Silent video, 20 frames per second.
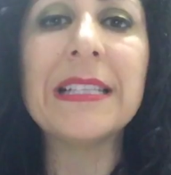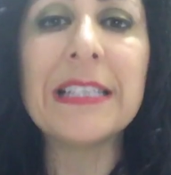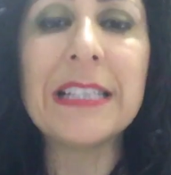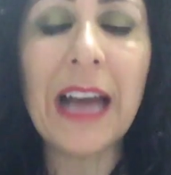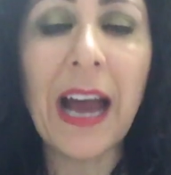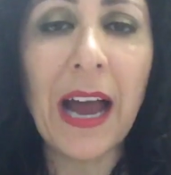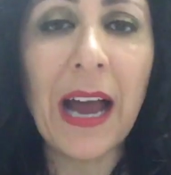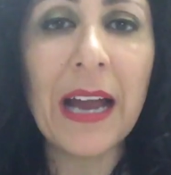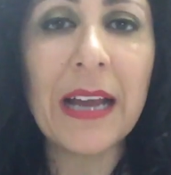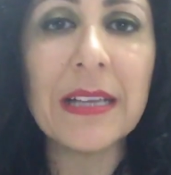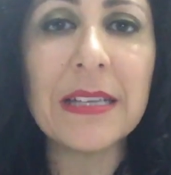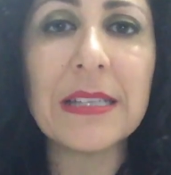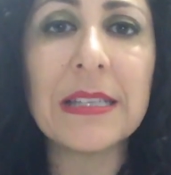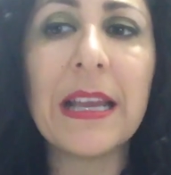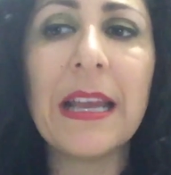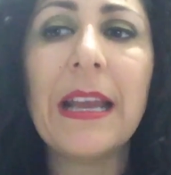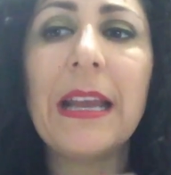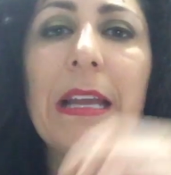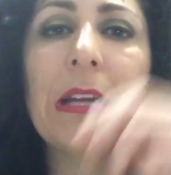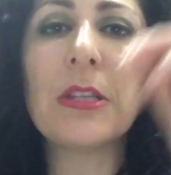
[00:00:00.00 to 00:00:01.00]
does
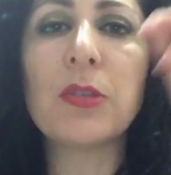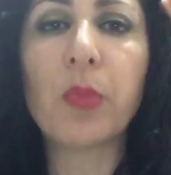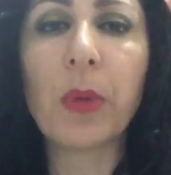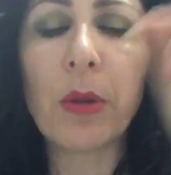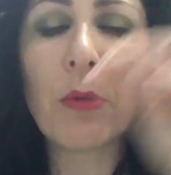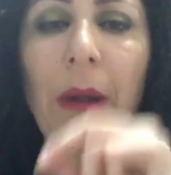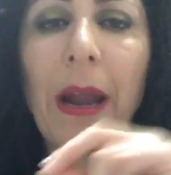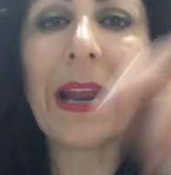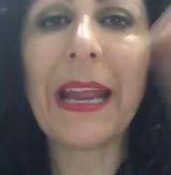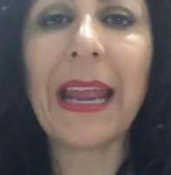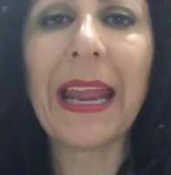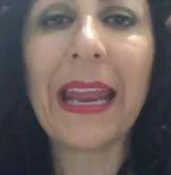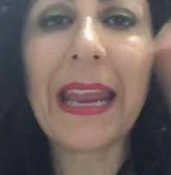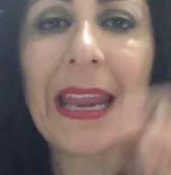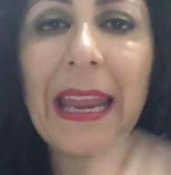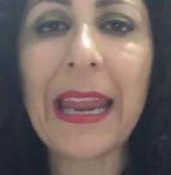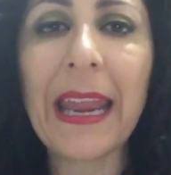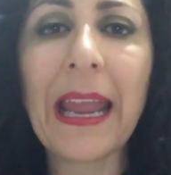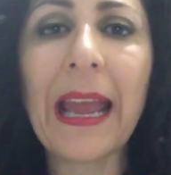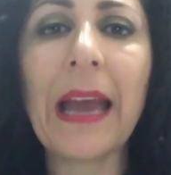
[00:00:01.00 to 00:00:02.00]
is we write
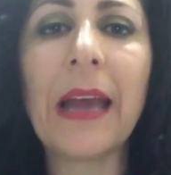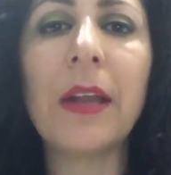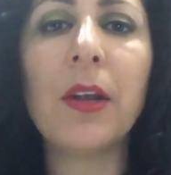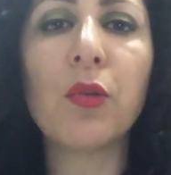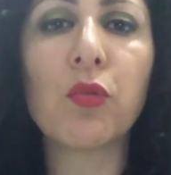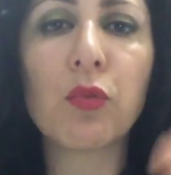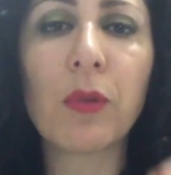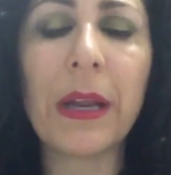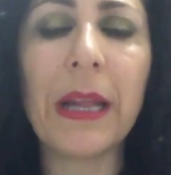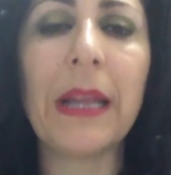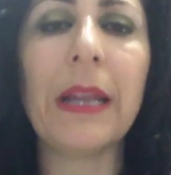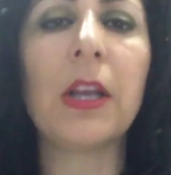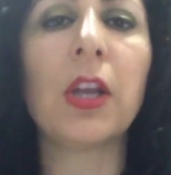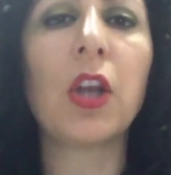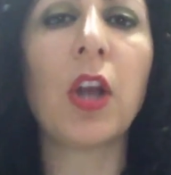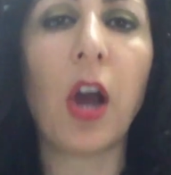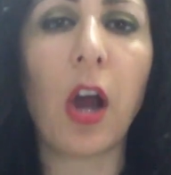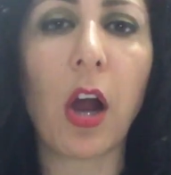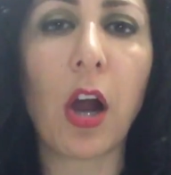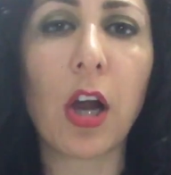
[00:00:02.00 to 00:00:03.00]
handwritten
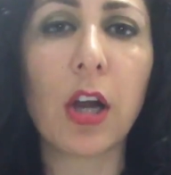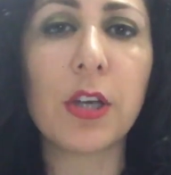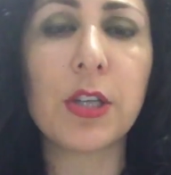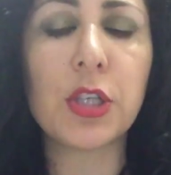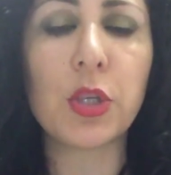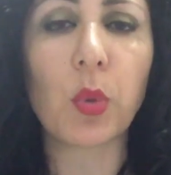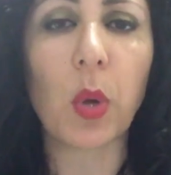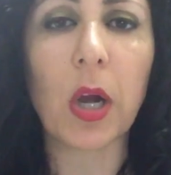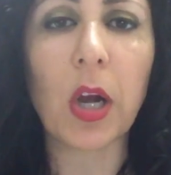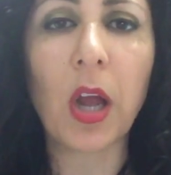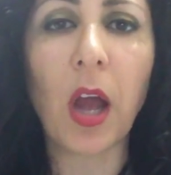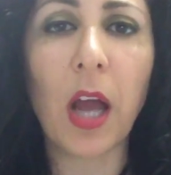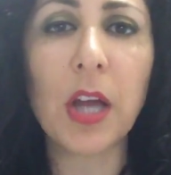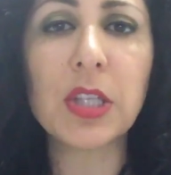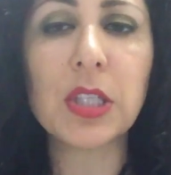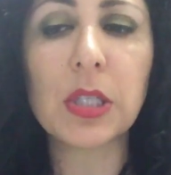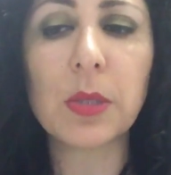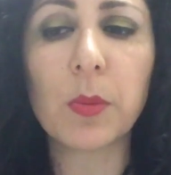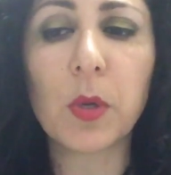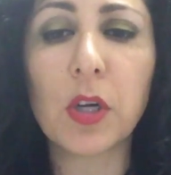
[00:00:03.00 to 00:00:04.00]
cards to our
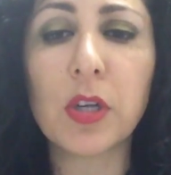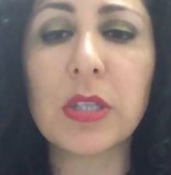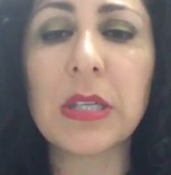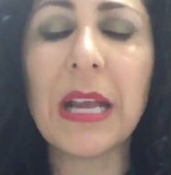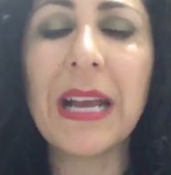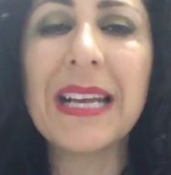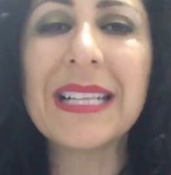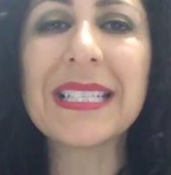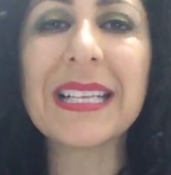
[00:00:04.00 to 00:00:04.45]
customers